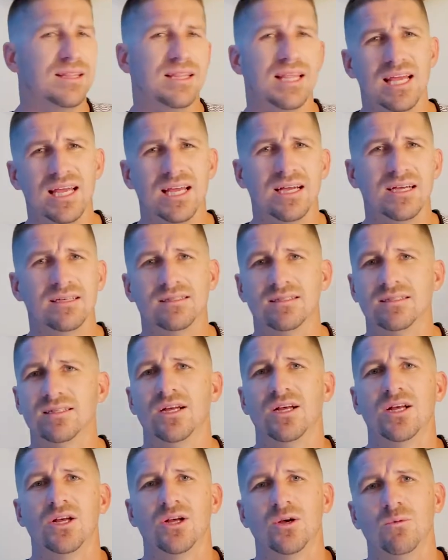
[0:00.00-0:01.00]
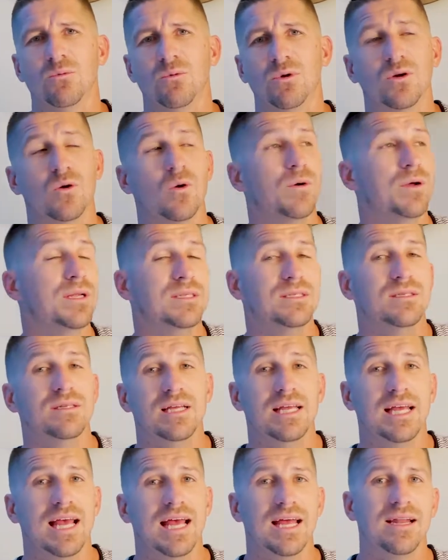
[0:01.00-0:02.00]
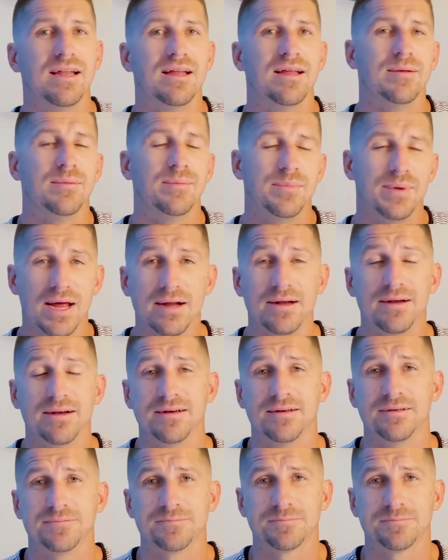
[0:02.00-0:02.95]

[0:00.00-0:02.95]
things were going to get better.